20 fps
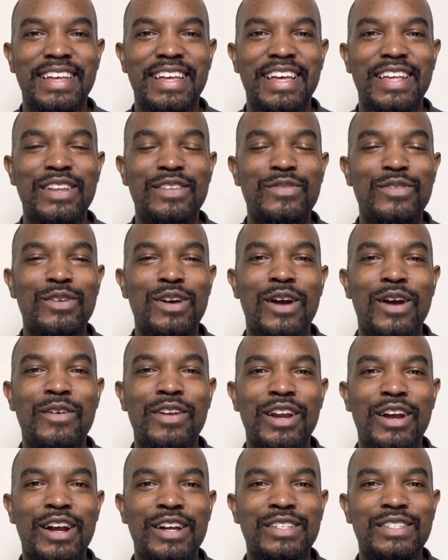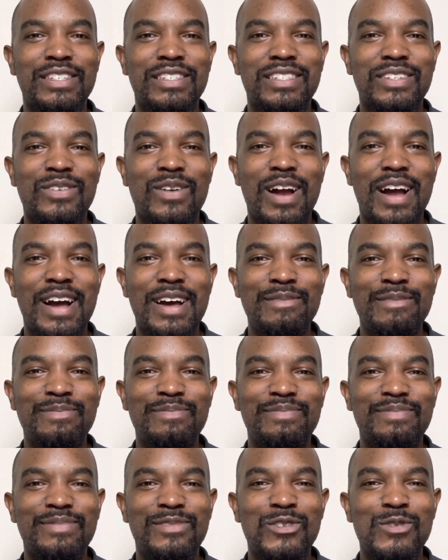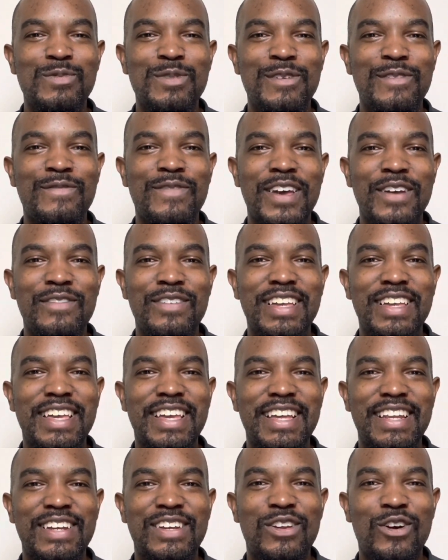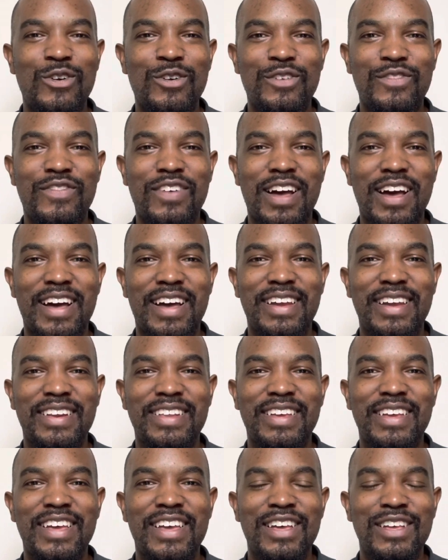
And if you already are subscribed, do me a favor and get notified,